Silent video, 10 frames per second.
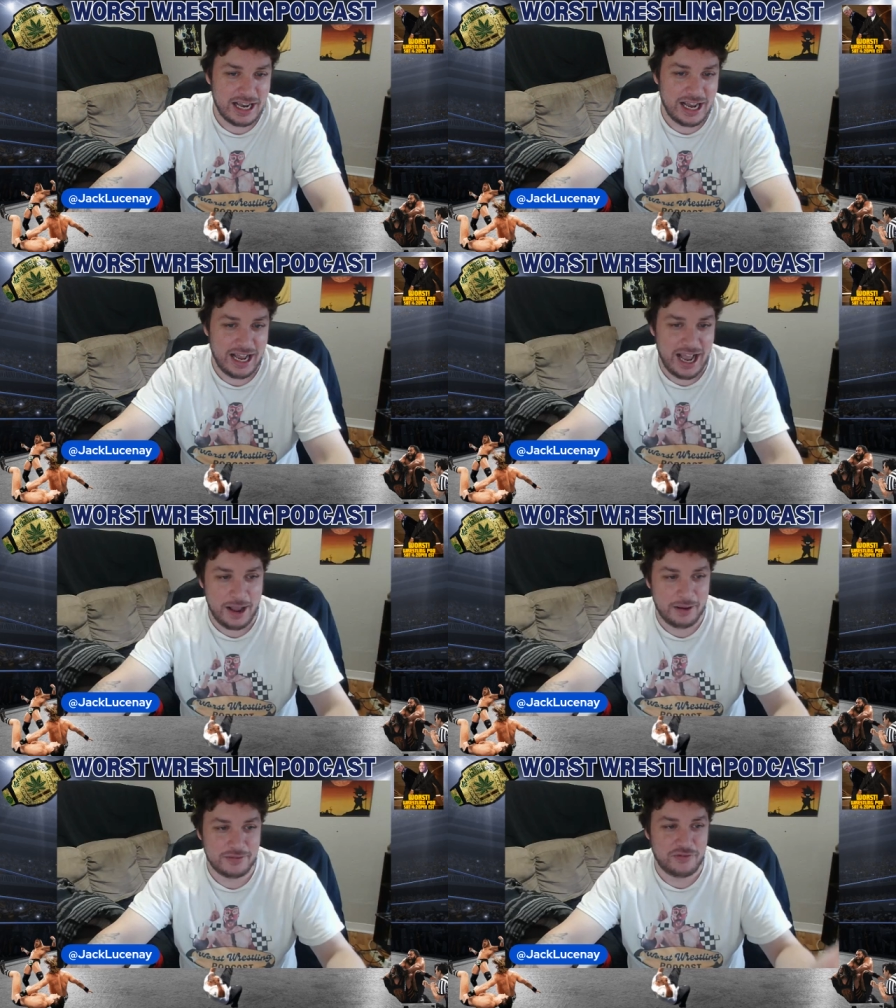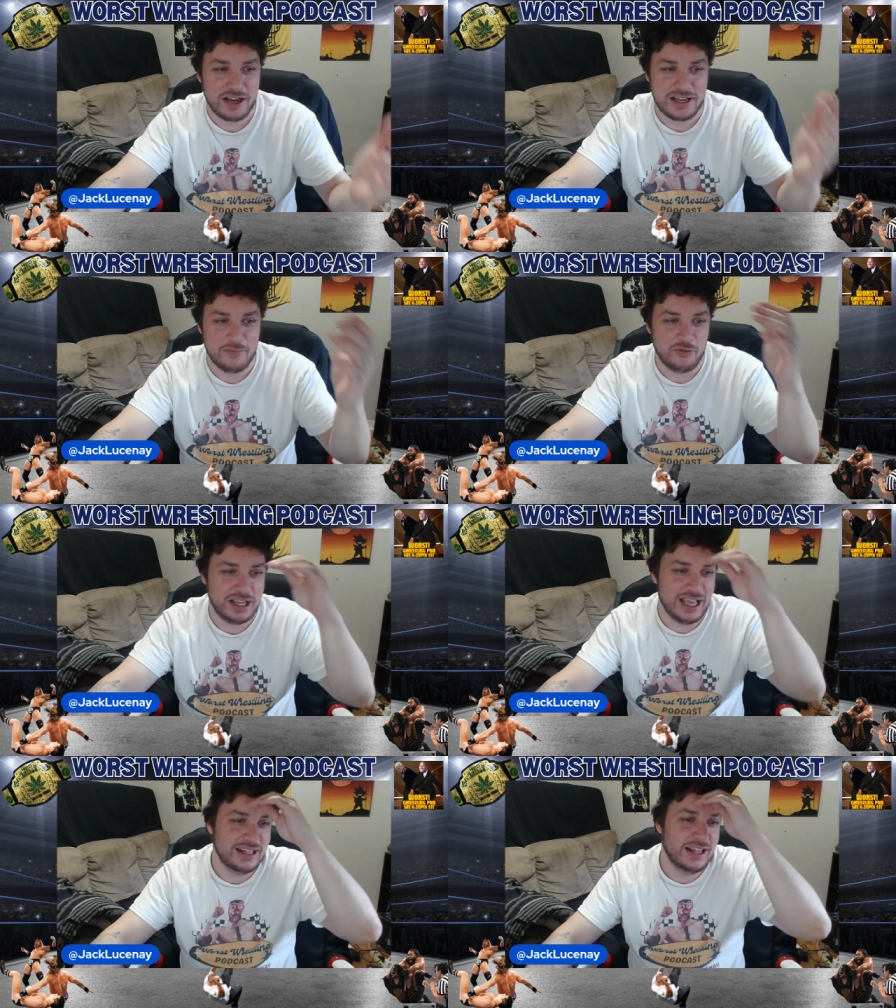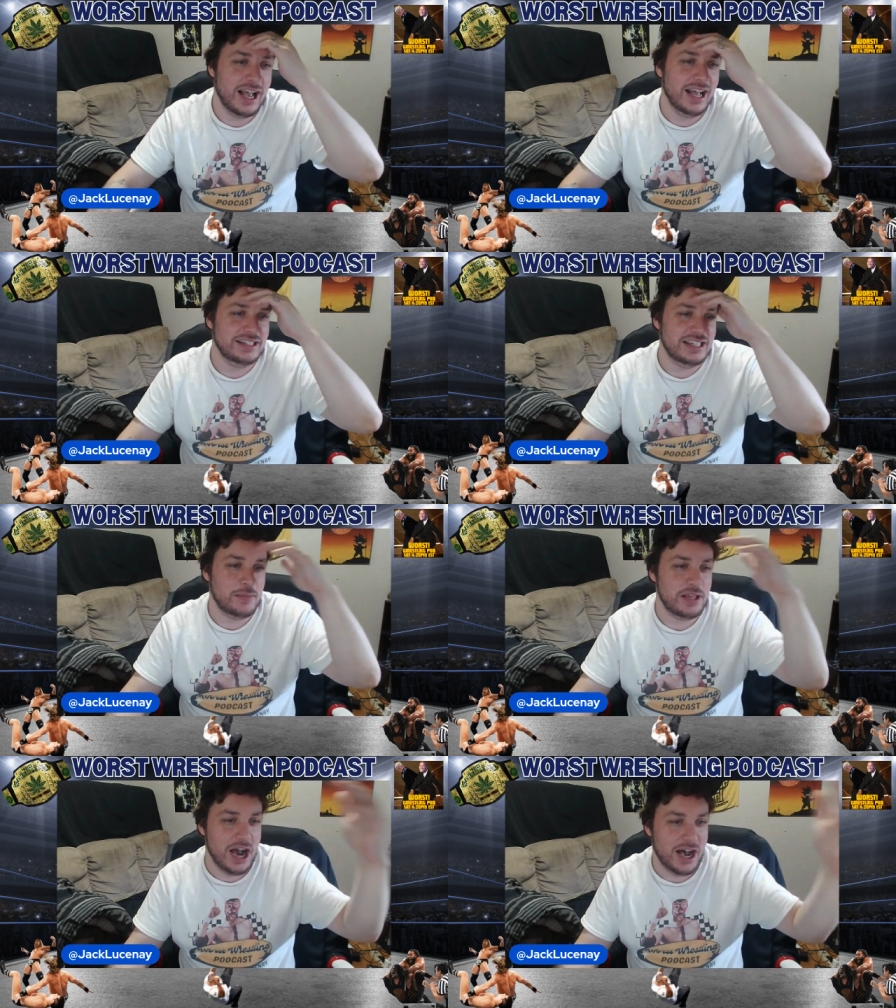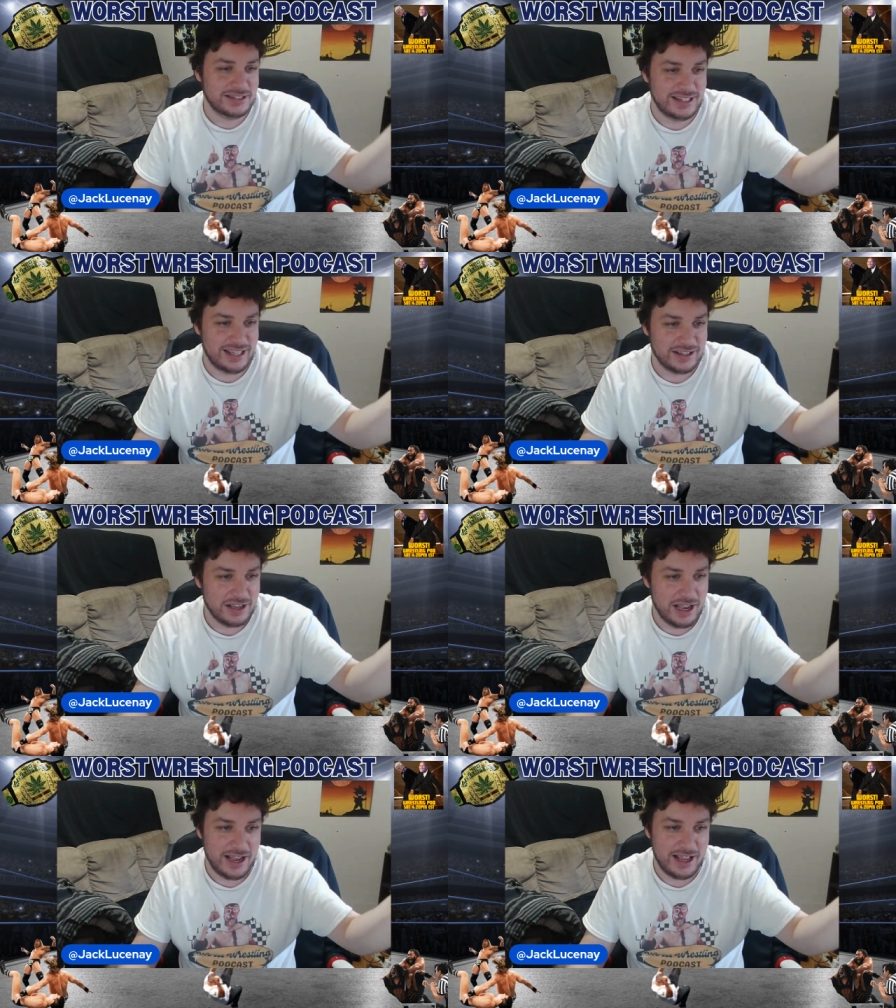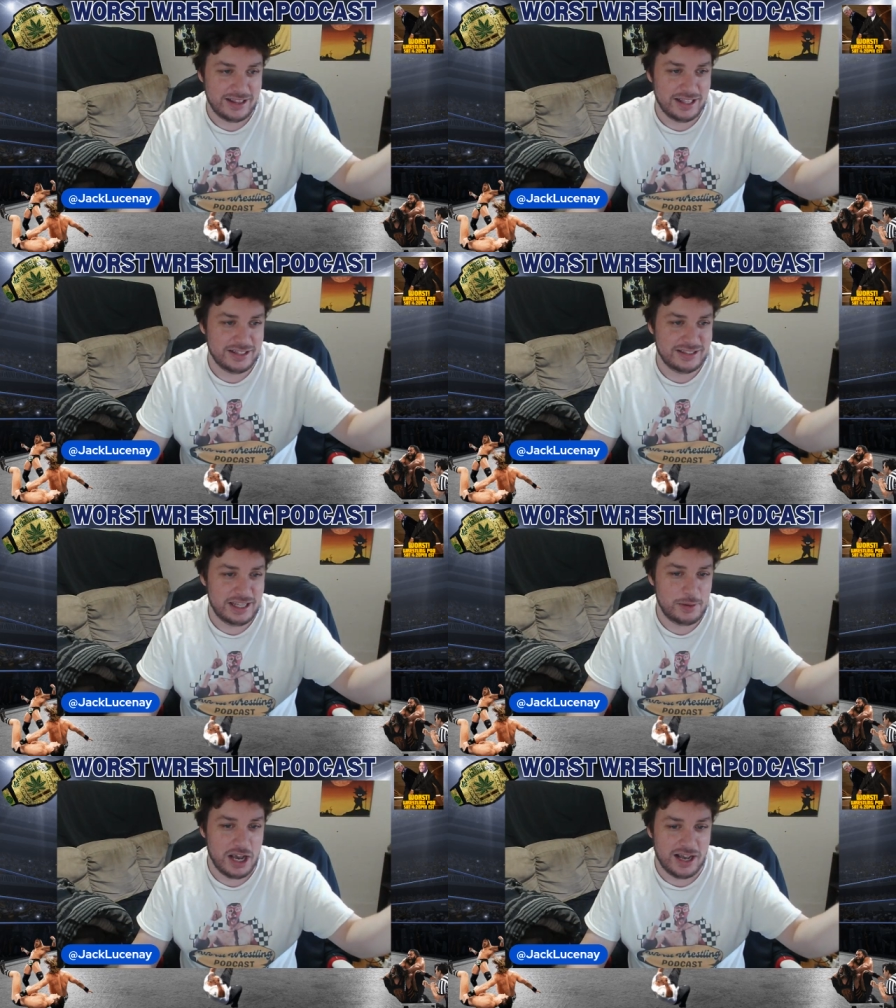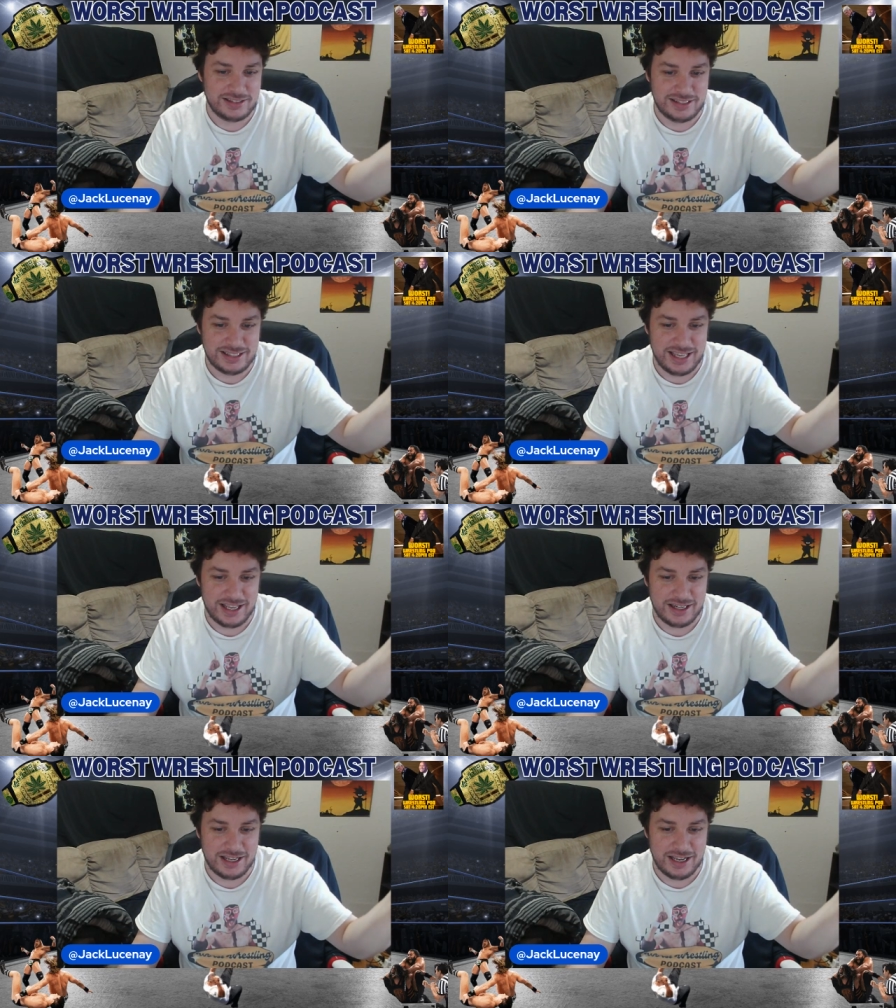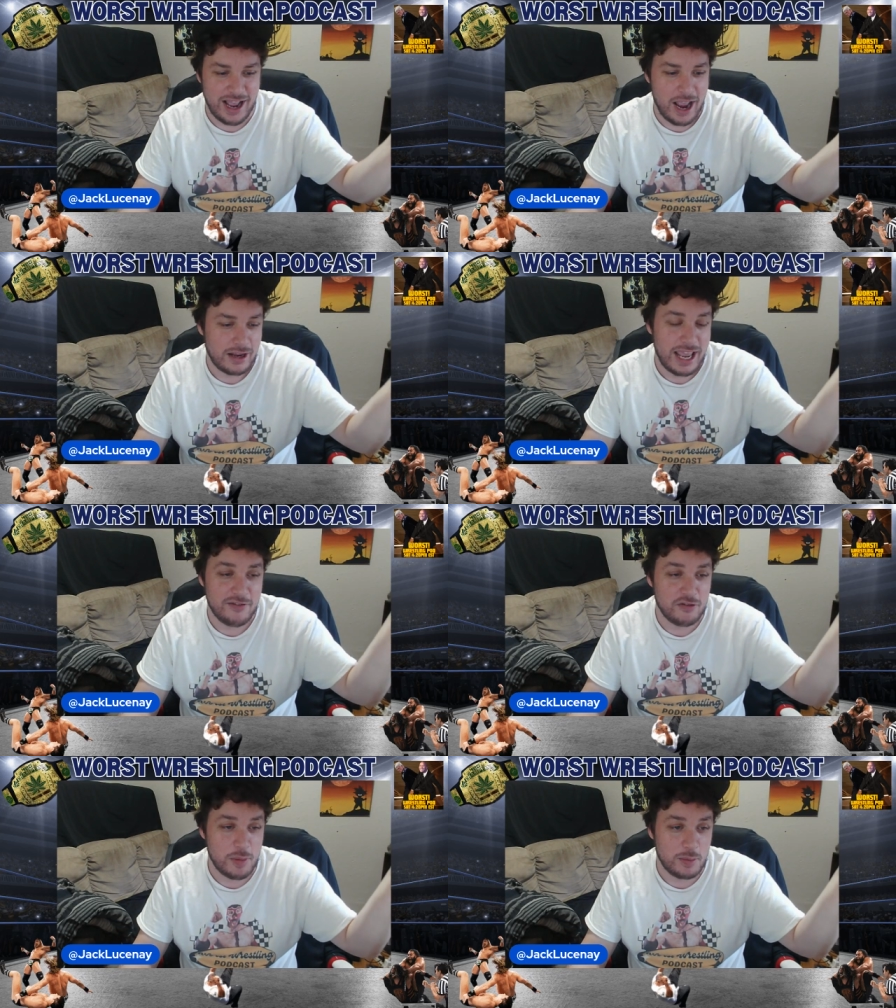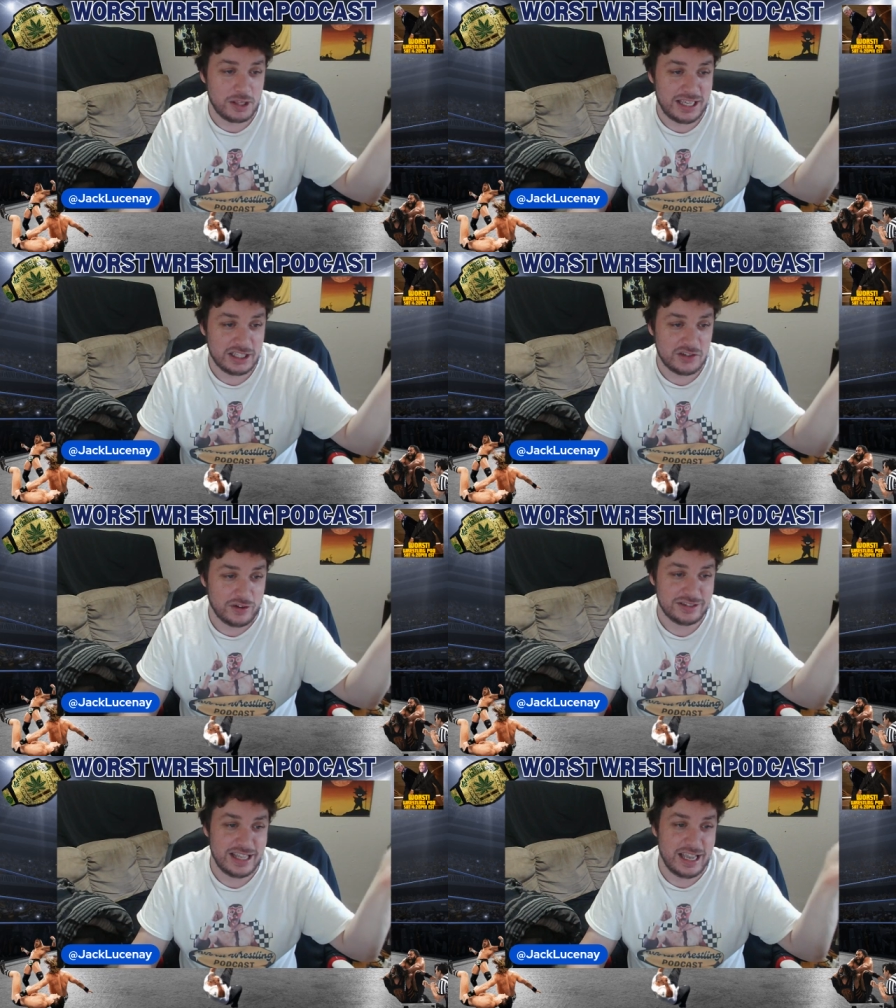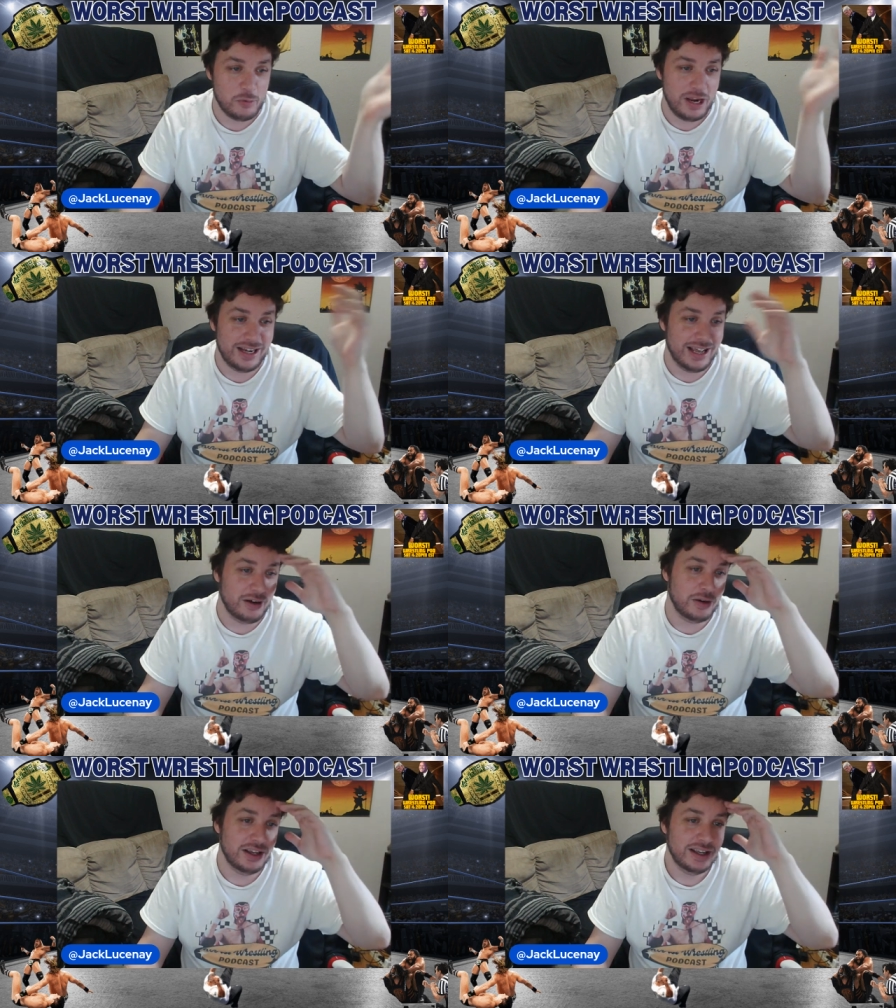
I'm forgetting DiBiase, the DiBiase's kid. I can't even remember the kid's first name right now.